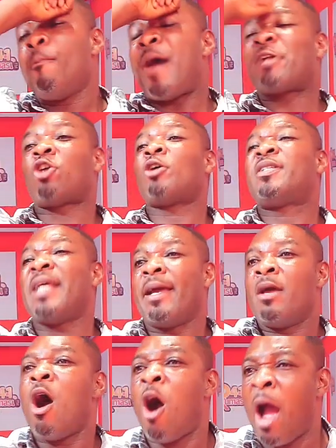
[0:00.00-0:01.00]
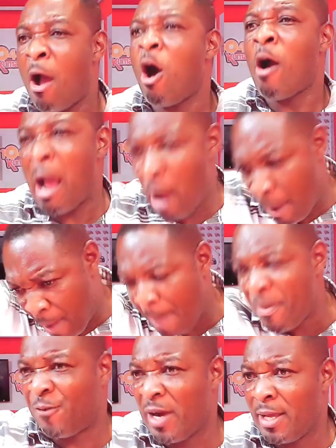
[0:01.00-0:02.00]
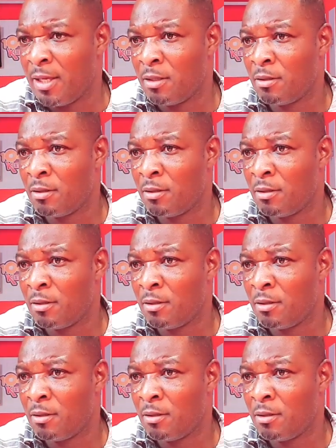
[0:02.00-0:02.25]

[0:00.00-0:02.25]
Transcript: I told you, every free.